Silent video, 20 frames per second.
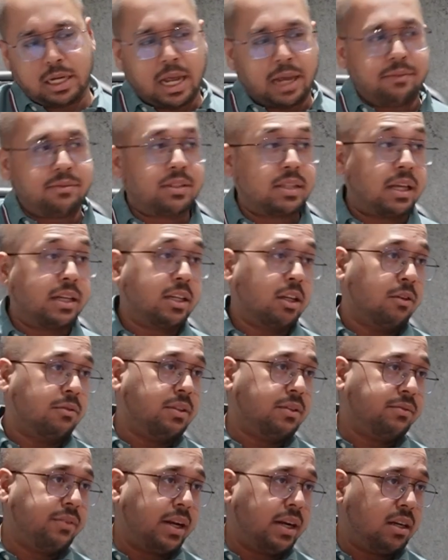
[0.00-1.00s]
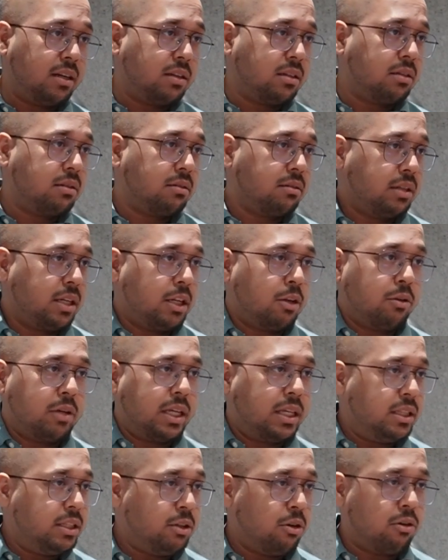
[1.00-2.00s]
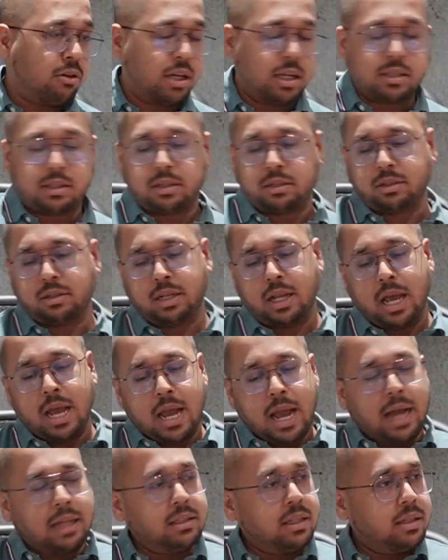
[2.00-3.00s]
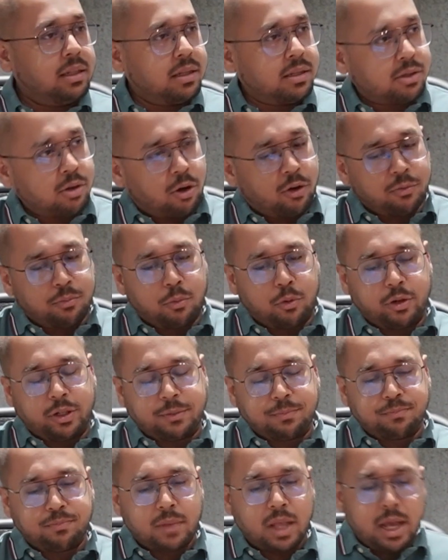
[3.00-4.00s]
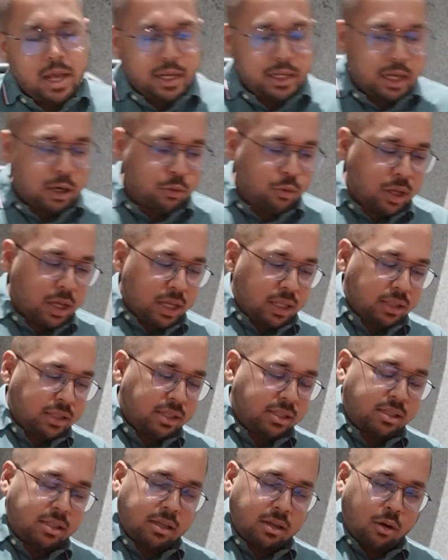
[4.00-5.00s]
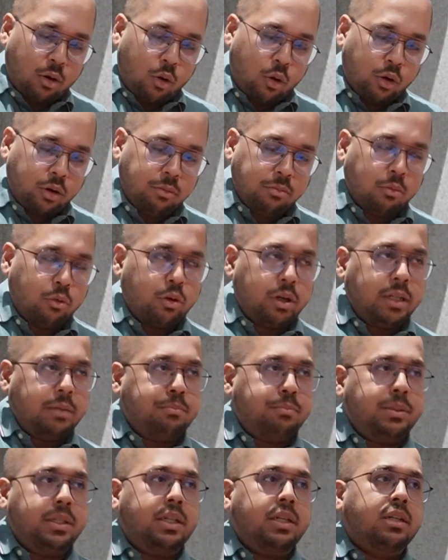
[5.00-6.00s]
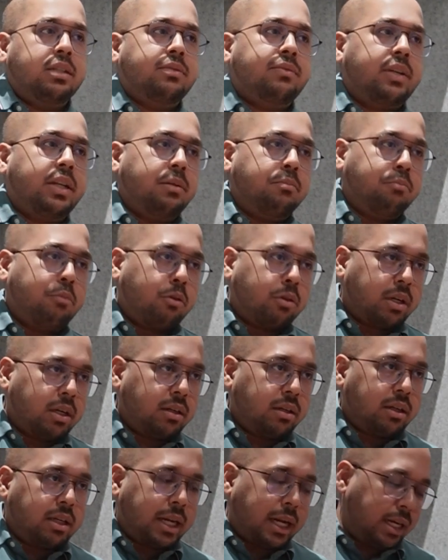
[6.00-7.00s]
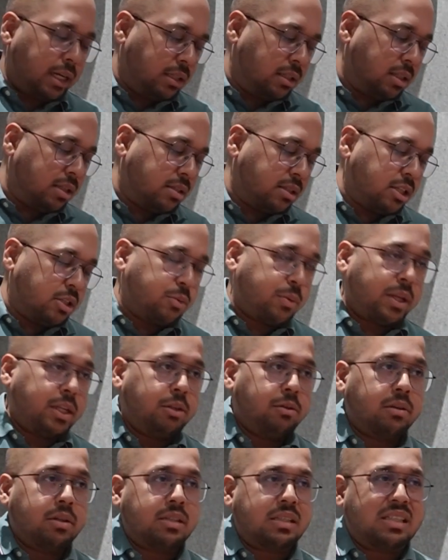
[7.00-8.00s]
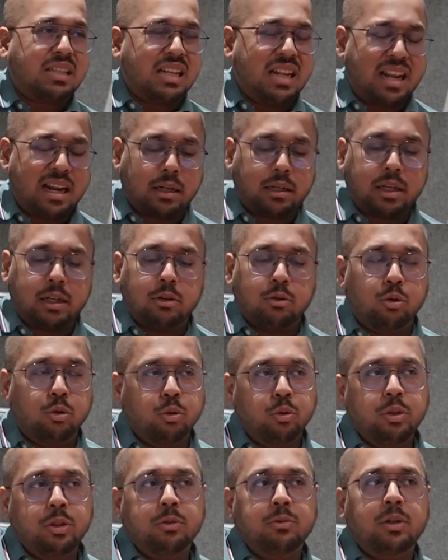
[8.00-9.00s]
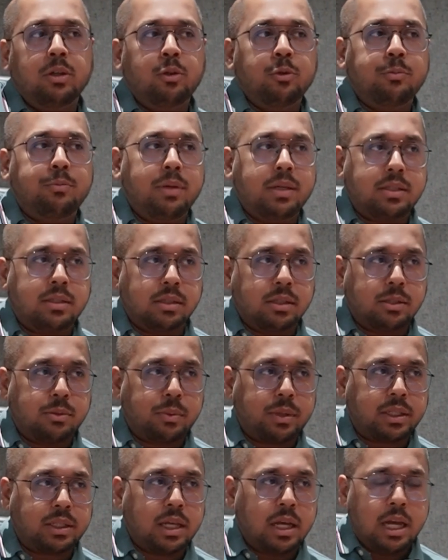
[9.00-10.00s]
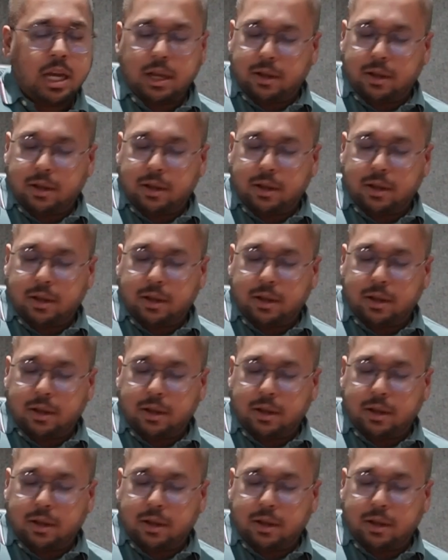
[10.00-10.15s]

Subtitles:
life cycle of the vendor, in the organization, and then there's offboarding. Now, this onboarding period is very important, right? This is when you are selecting who you will do business with